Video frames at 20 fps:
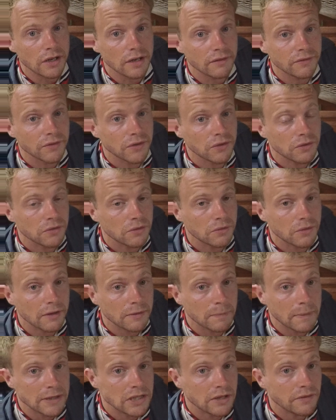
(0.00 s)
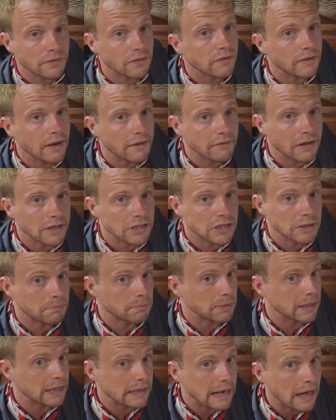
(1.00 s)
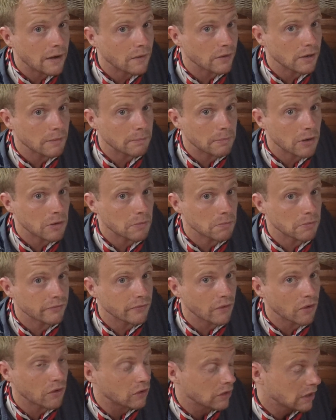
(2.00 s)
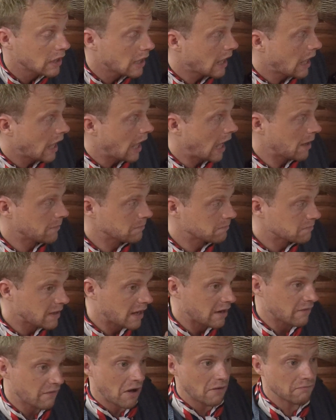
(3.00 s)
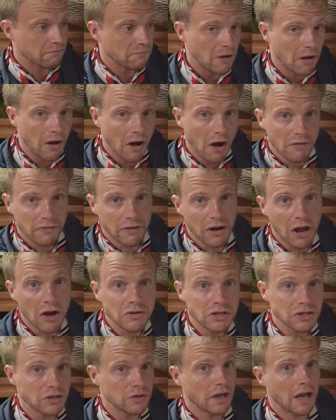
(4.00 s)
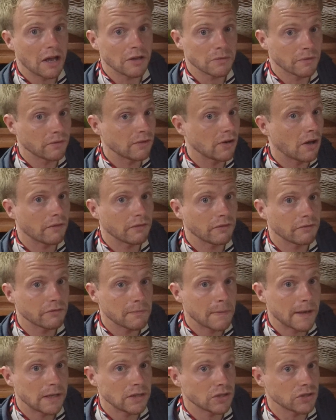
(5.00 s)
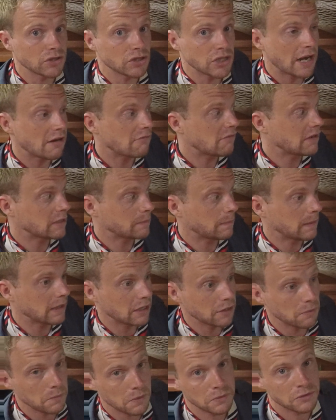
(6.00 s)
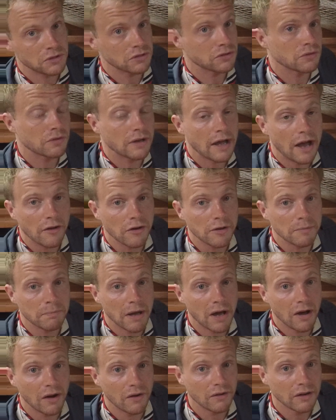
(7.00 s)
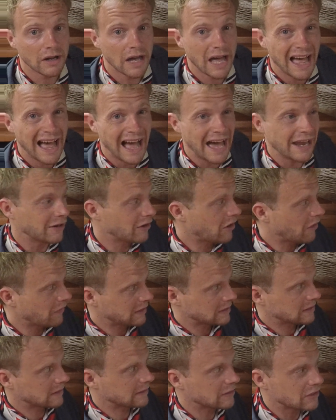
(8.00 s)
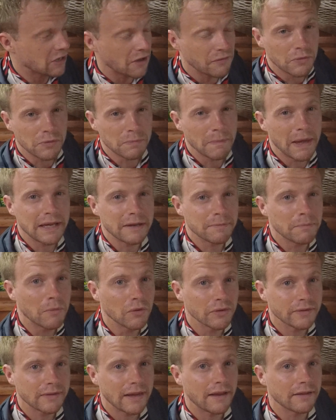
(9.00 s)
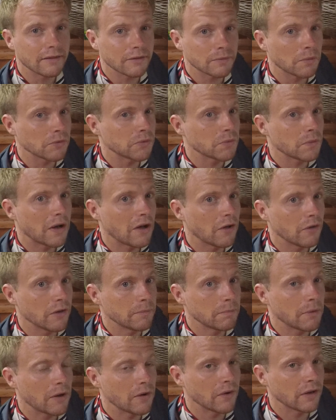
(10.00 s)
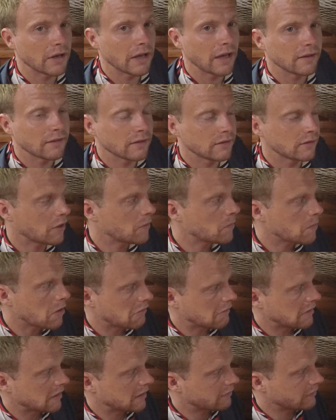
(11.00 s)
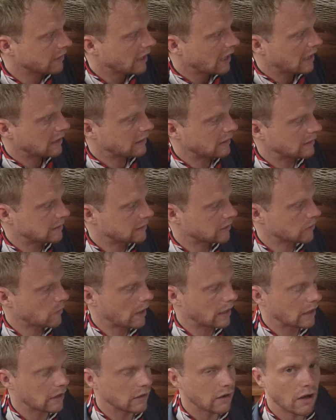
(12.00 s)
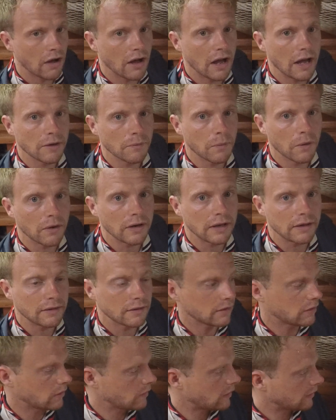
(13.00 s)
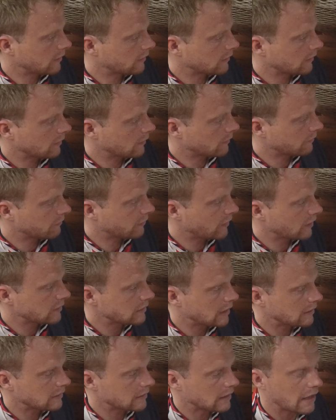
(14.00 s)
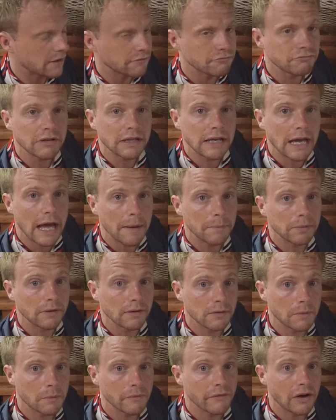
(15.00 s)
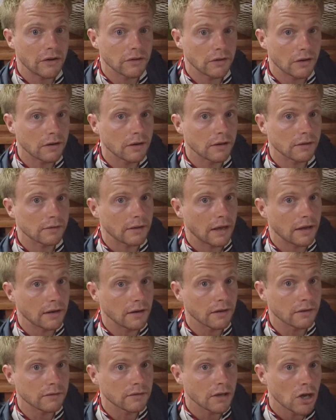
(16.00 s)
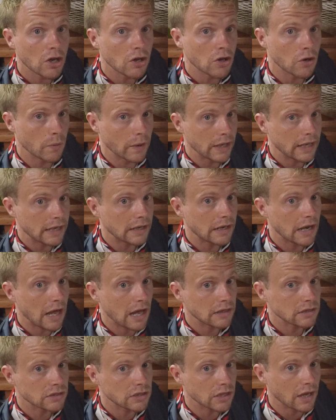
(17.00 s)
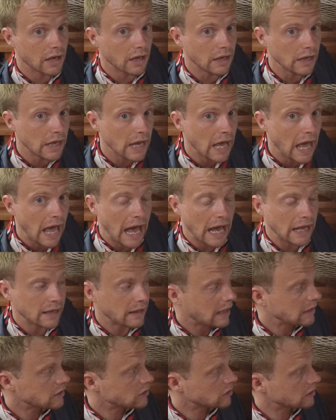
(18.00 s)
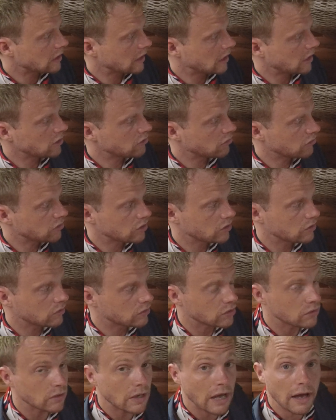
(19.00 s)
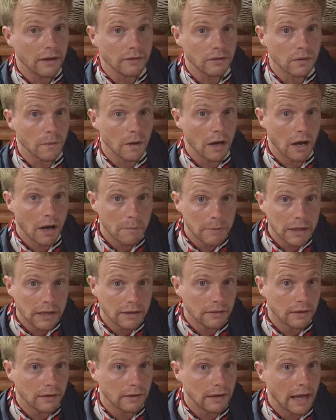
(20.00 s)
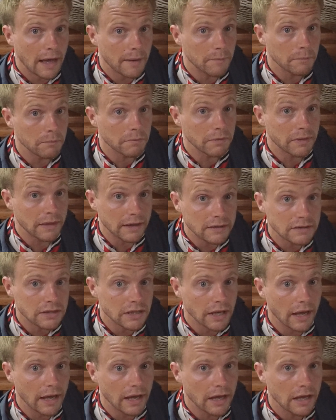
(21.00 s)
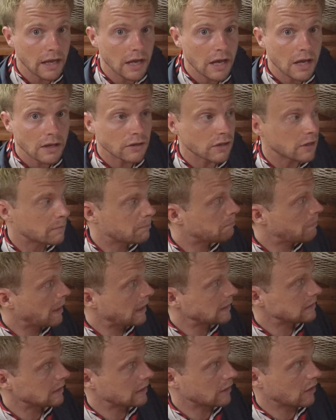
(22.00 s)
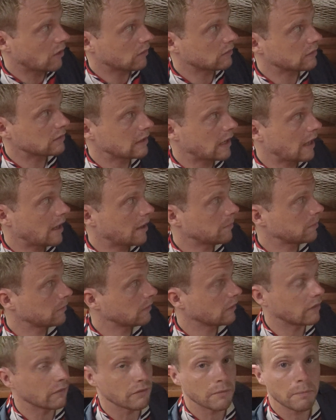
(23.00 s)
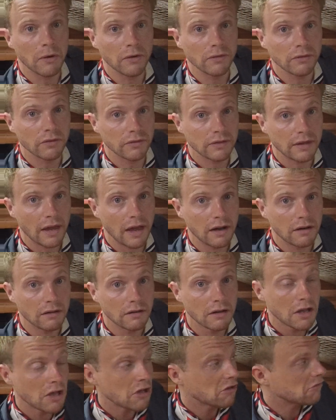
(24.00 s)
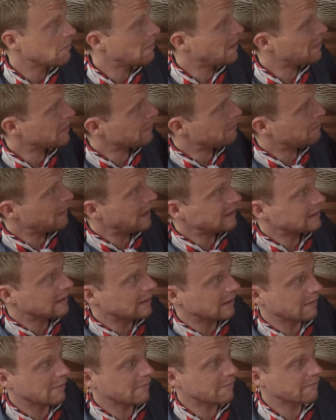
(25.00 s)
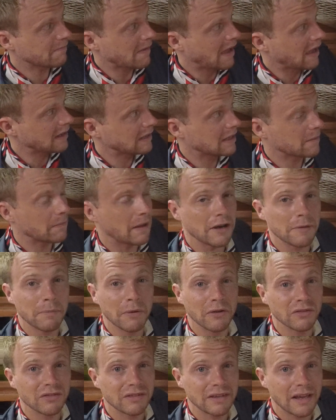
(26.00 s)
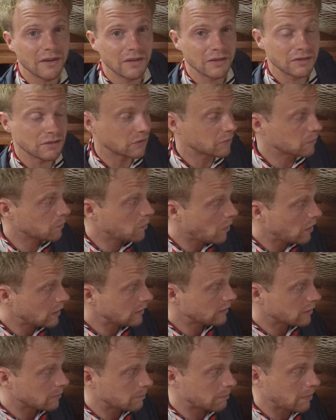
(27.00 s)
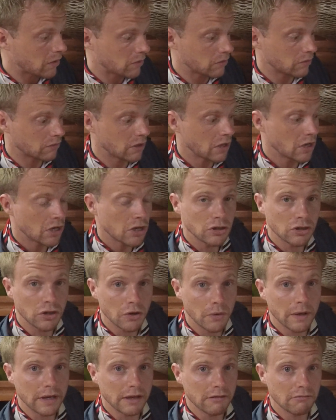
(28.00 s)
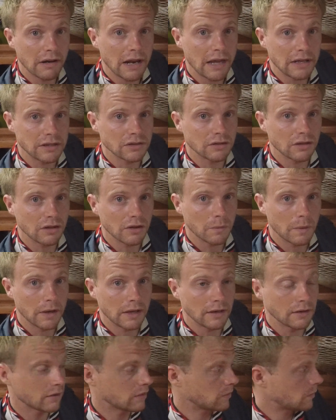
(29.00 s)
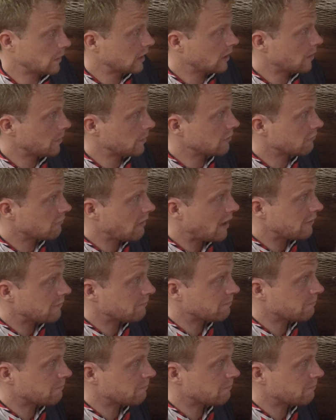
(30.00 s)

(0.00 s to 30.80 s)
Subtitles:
Especially if you've never actually been out on a boat before, I'm kind of overloading you guys with a lot of information. Generally speaking, we would just all get on a boat and a lot of this stuff would make more sense once we were out on a boat, okay? So don't worry if this is quite a lot. I wanted to do this firstly as a kind of recap to some of our younger sailors who were here last year, and then just to introduce you guys who are coming into the camp this year to the basic concept of points of sail. Remember, the basic idea behind a points of sail is just what is the boat doing in relation to the wind? Is the wind coming right